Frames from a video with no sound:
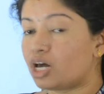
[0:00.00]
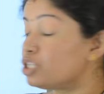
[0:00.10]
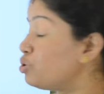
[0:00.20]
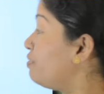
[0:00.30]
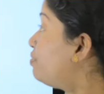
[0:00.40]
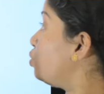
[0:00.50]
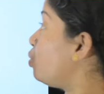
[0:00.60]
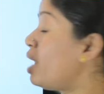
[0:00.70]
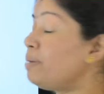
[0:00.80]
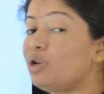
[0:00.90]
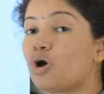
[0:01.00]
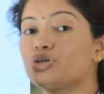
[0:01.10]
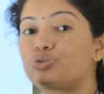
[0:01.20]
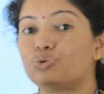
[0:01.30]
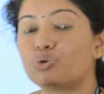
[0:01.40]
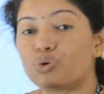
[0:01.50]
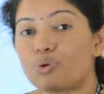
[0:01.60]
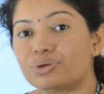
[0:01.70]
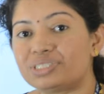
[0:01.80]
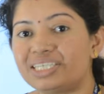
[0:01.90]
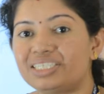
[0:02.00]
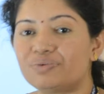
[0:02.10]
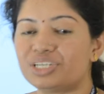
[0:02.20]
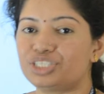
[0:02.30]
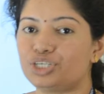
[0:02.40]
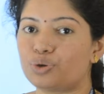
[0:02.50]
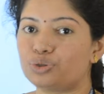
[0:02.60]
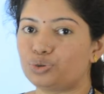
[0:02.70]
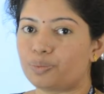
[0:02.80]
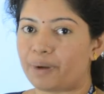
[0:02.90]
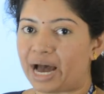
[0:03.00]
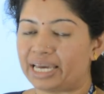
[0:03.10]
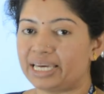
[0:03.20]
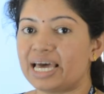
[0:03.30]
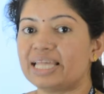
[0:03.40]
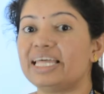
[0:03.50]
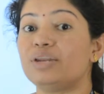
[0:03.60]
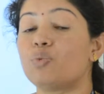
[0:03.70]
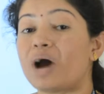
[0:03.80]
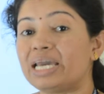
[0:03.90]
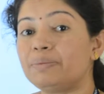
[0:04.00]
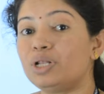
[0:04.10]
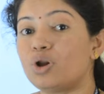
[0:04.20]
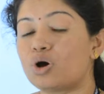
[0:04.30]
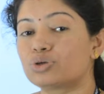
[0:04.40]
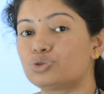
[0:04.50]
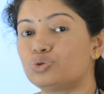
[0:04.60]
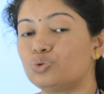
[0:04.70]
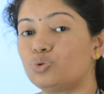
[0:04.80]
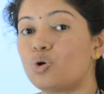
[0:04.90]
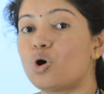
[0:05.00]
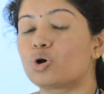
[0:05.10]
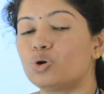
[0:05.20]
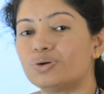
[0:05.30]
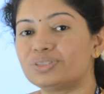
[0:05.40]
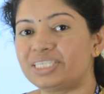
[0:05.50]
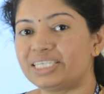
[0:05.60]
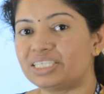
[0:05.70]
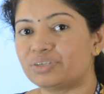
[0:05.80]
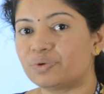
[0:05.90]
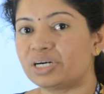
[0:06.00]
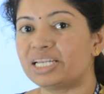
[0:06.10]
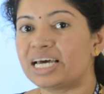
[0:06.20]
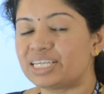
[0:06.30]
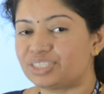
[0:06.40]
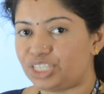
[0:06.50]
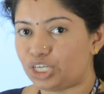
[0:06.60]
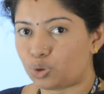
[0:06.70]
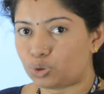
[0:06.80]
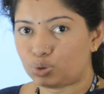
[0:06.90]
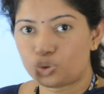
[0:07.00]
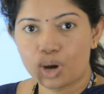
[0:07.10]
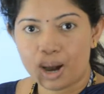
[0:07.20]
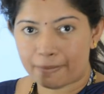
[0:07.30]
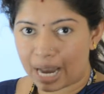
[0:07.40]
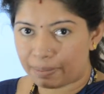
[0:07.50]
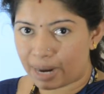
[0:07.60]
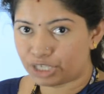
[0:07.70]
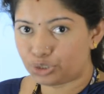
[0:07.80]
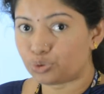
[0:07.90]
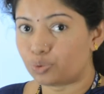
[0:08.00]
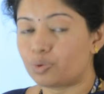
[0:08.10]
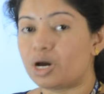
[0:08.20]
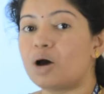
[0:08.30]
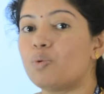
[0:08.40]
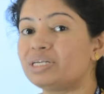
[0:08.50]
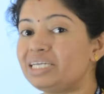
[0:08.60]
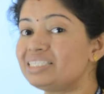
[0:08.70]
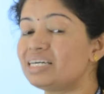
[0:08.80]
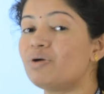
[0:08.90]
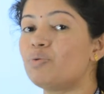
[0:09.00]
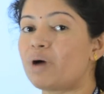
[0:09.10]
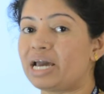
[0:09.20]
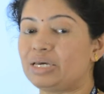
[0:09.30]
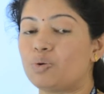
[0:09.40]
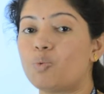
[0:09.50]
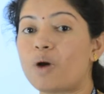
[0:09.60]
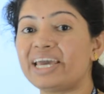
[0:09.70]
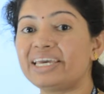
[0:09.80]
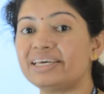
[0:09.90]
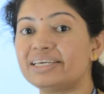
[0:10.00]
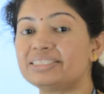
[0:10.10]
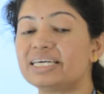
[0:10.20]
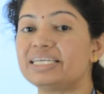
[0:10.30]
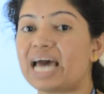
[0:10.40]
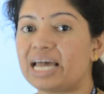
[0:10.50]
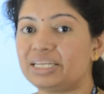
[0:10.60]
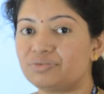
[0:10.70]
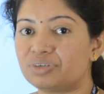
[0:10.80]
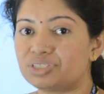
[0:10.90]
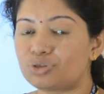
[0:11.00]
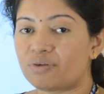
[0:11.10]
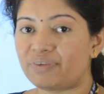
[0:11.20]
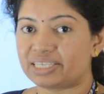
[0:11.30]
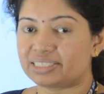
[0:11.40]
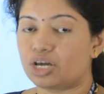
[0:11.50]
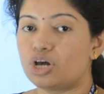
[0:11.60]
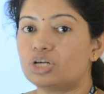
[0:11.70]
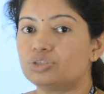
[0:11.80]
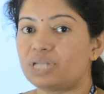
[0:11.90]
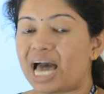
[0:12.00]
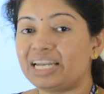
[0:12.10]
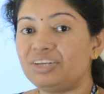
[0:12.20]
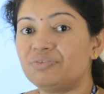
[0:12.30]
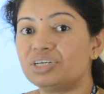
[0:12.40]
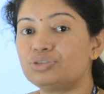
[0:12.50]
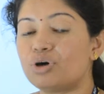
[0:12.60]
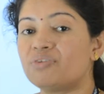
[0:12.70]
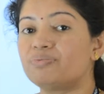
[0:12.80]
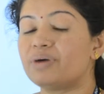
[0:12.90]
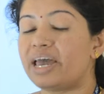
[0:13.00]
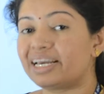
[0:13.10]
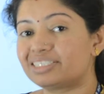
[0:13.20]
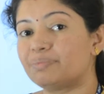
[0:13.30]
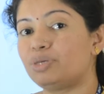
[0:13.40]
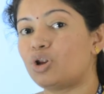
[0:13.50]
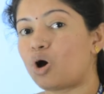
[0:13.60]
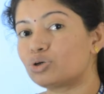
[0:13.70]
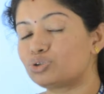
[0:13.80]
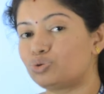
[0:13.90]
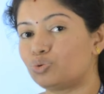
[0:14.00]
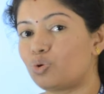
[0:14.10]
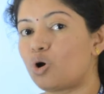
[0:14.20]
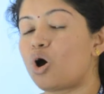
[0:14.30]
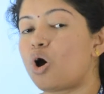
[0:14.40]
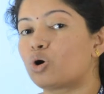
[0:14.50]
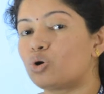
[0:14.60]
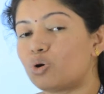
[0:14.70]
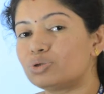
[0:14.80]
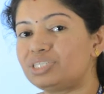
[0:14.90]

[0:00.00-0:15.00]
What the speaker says: So if 2y belongs to closed interval 0 to pi, then y belongs to closed interval 0 to pi by 2. What is our y? Y is tan inverse of x. So tan inverse of x belongs to closed